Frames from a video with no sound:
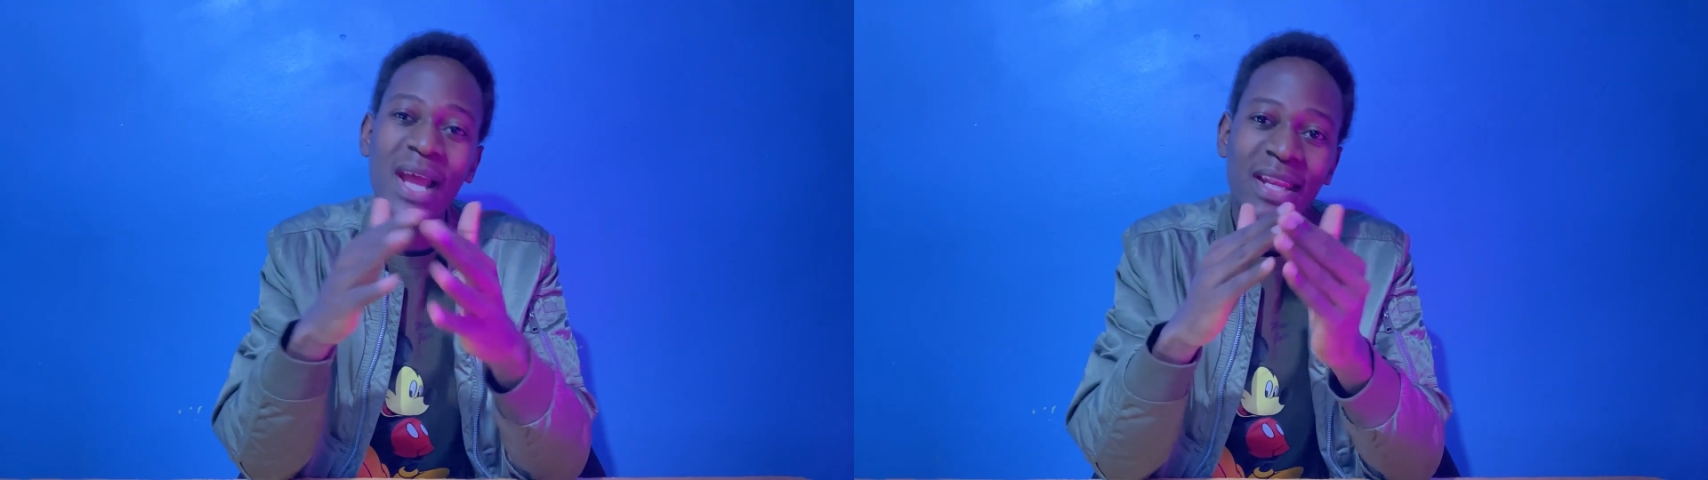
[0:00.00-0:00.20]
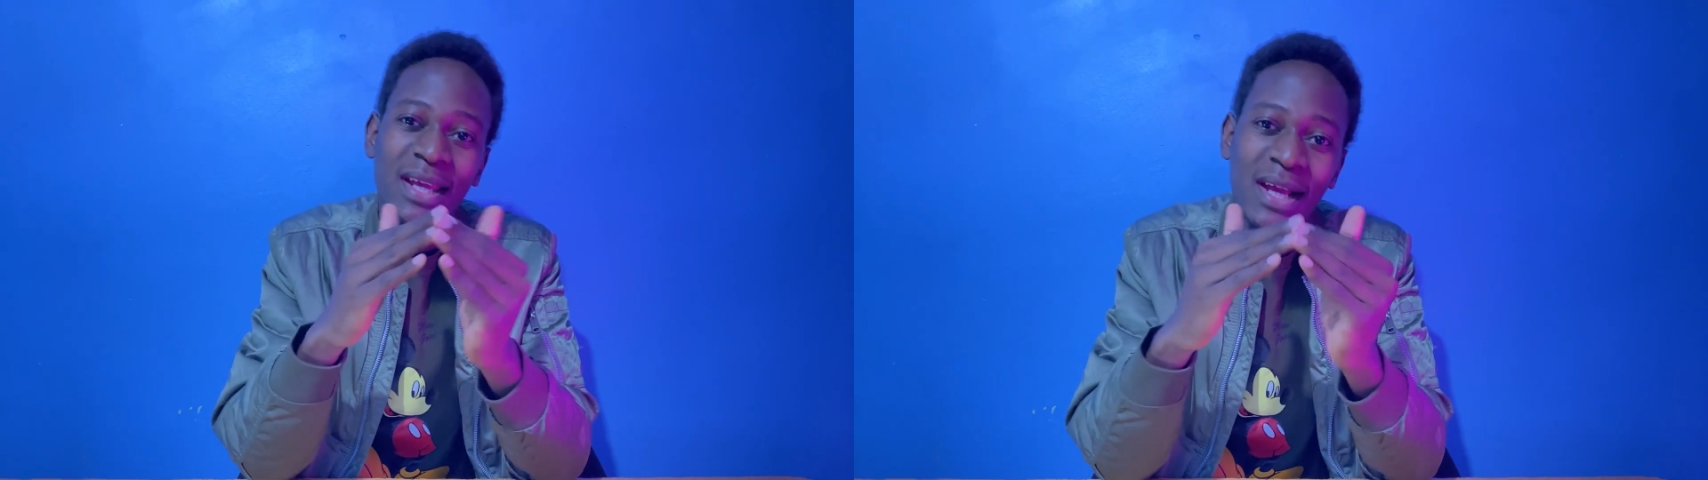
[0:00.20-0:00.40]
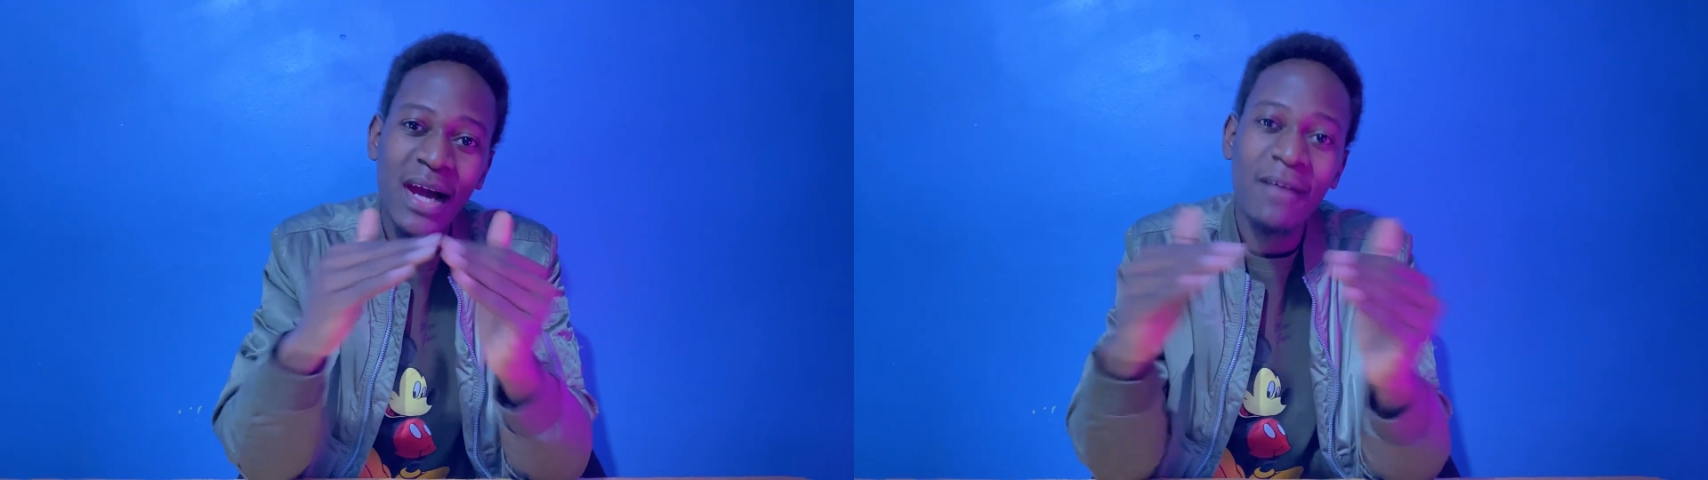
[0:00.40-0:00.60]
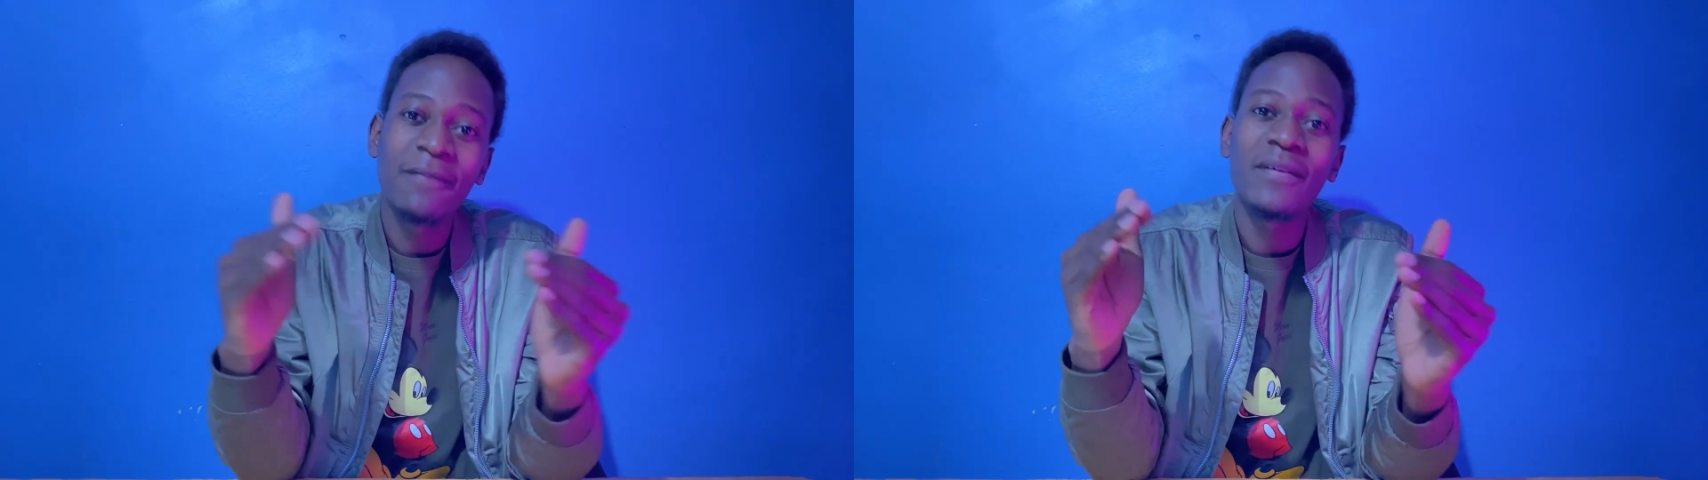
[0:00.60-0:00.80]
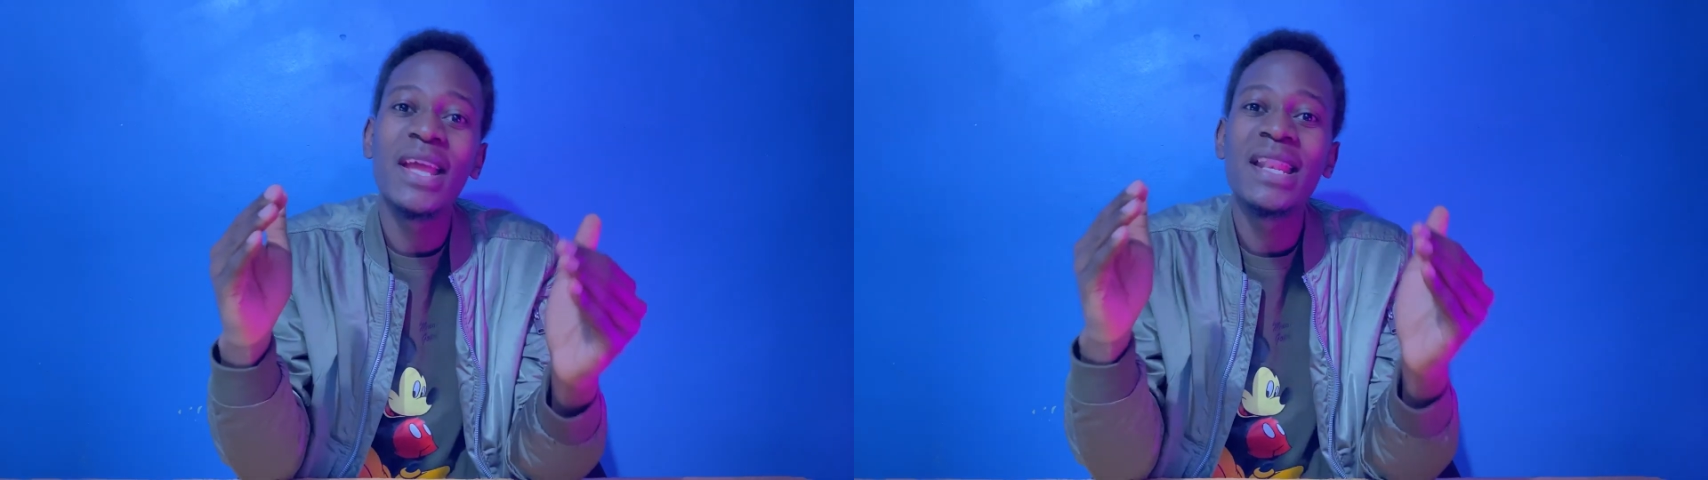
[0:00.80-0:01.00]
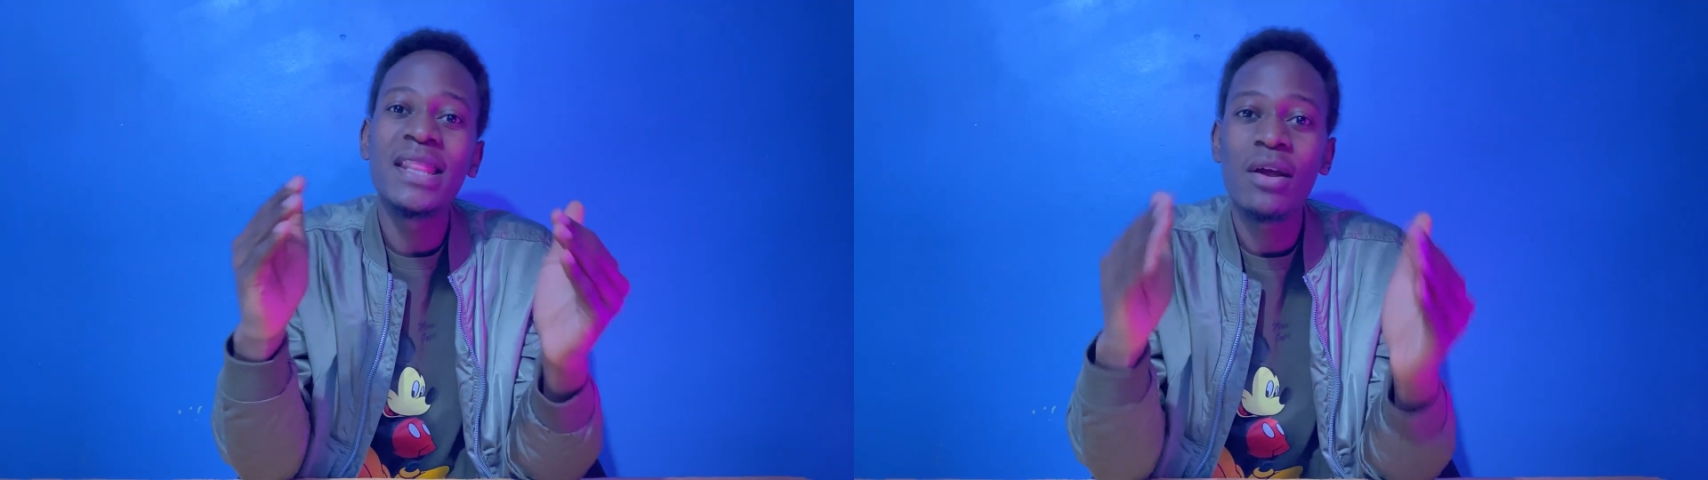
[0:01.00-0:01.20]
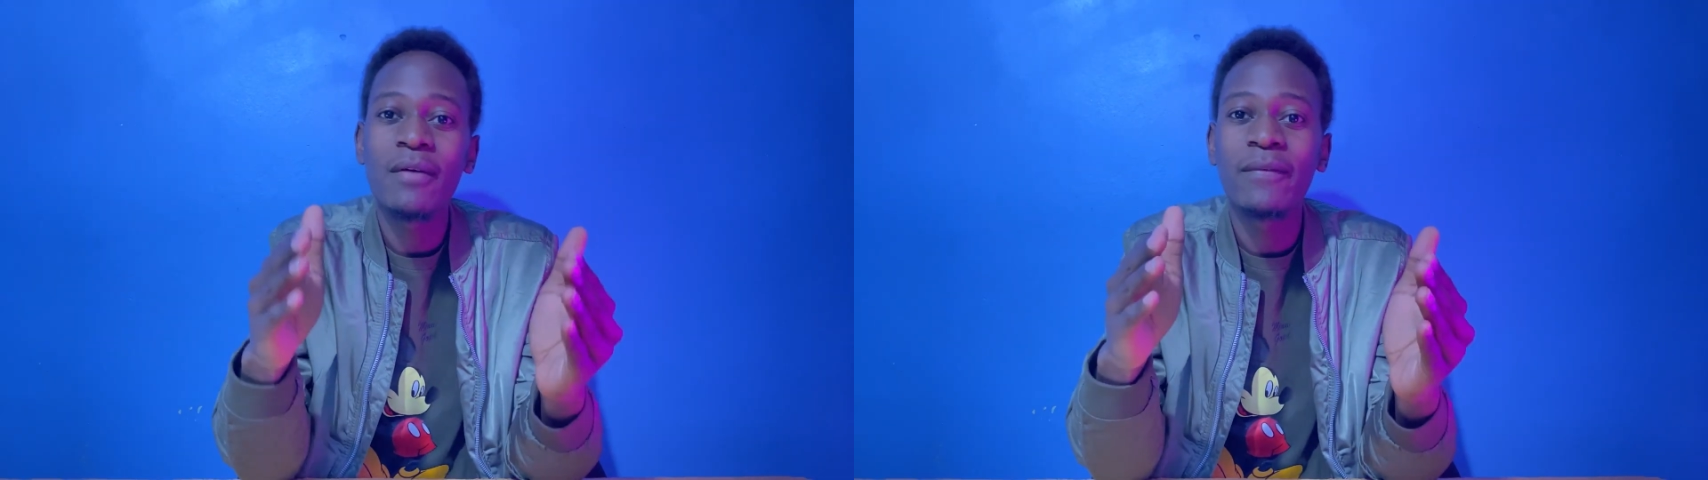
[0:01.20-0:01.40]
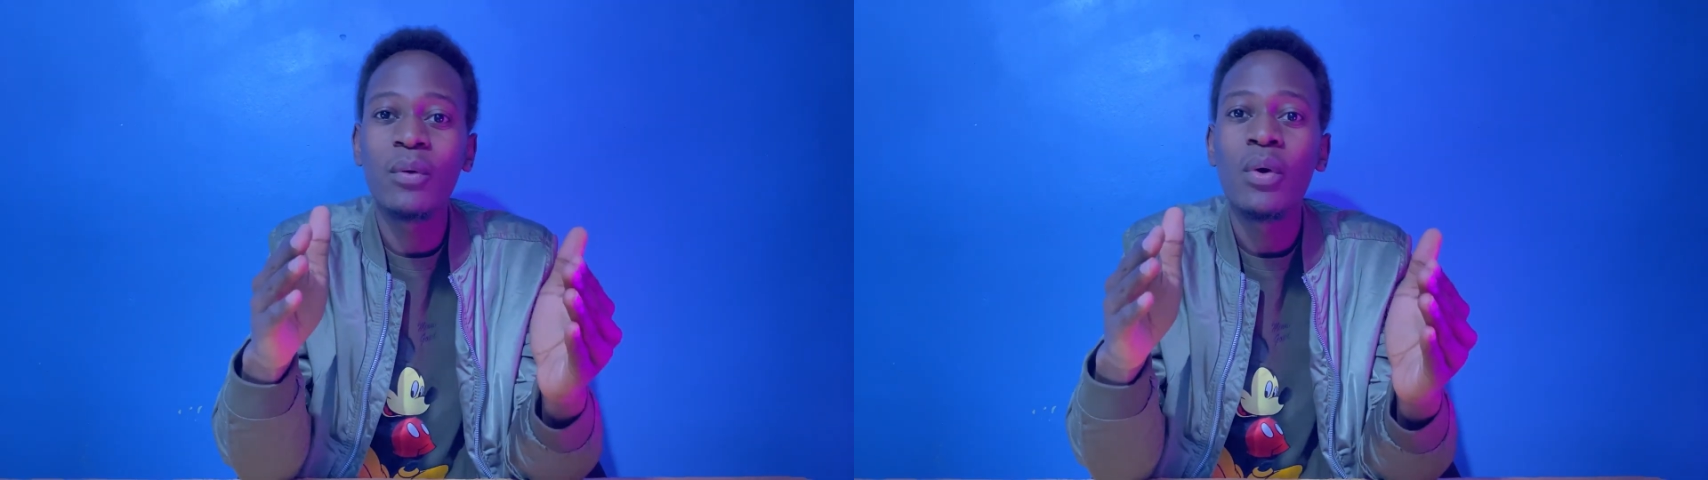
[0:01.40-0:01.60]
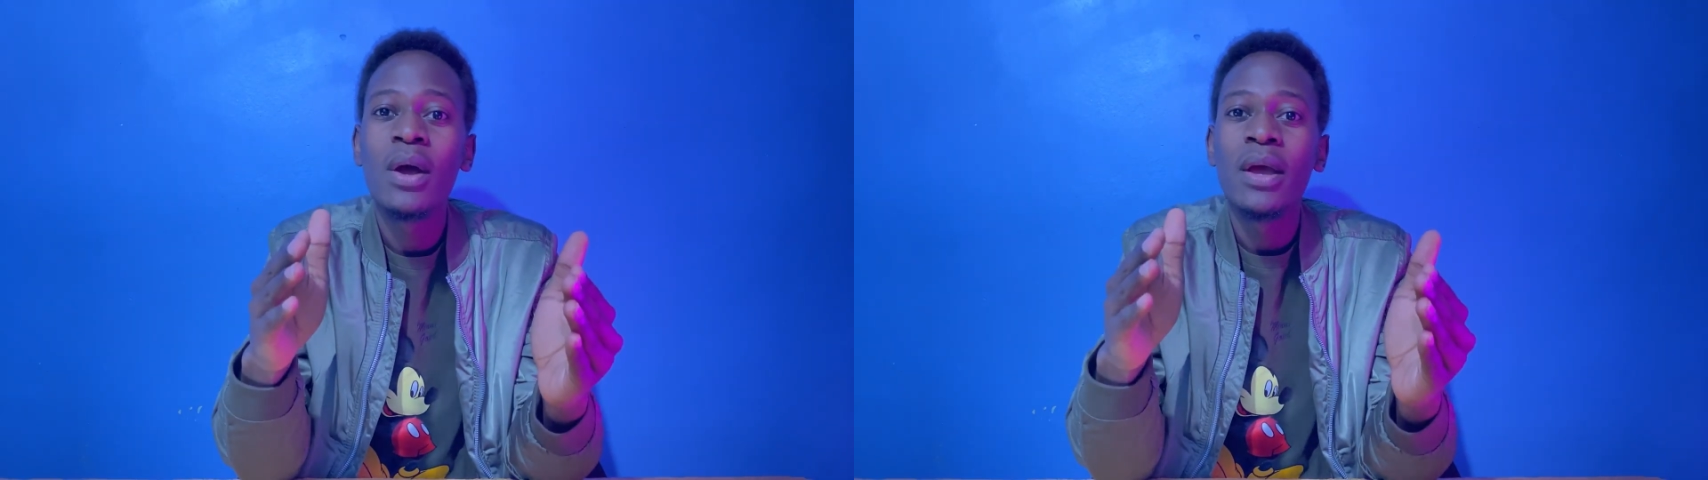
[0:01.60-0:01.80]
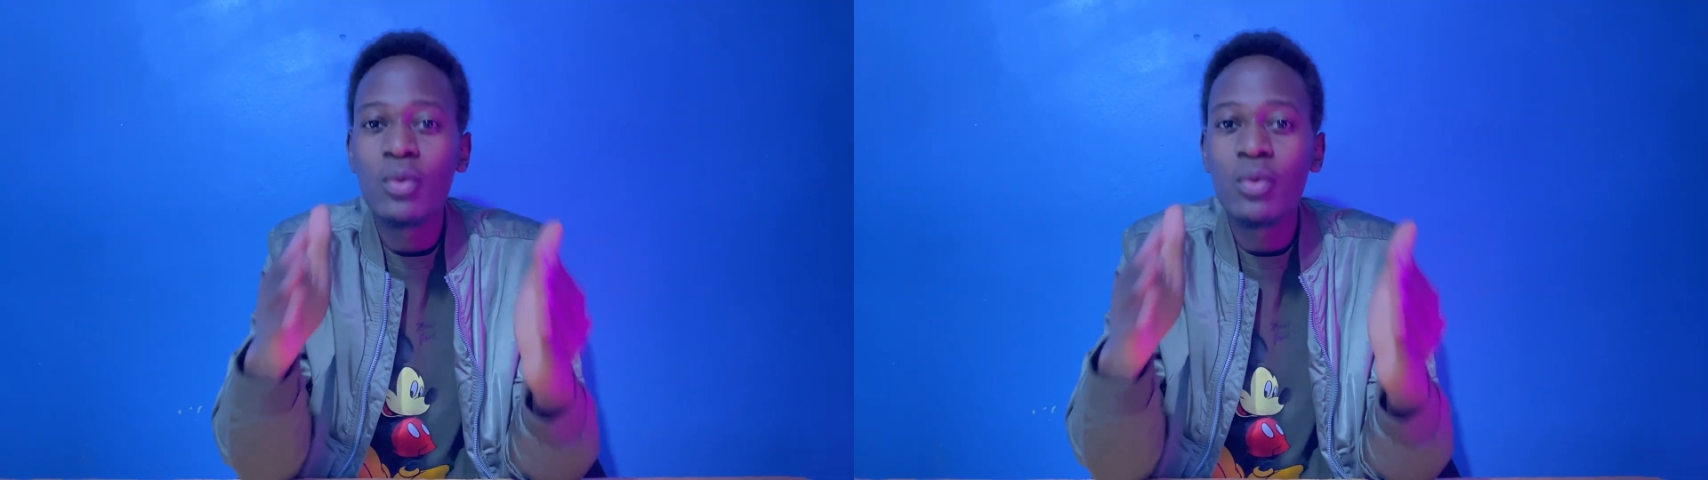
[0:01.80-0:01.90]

learning curve and therefore